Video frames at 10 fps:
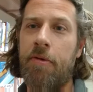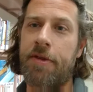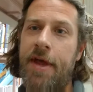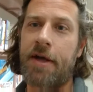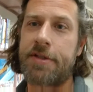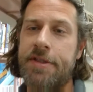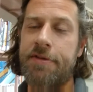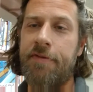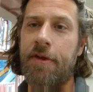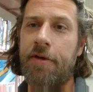with thousands
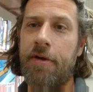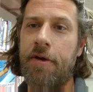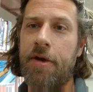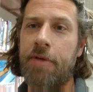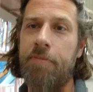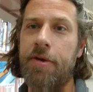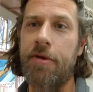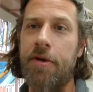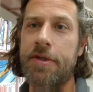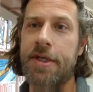of other
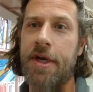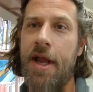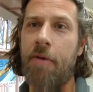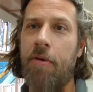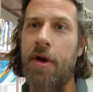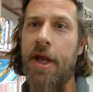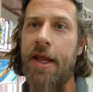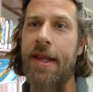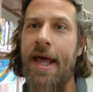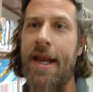computers and network,
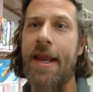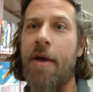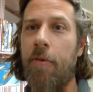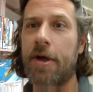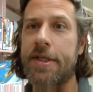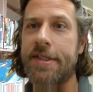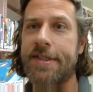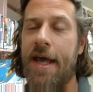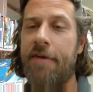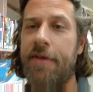and that network does
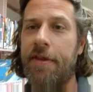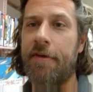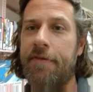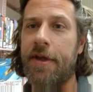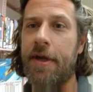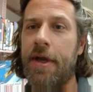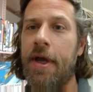the heavy lifting,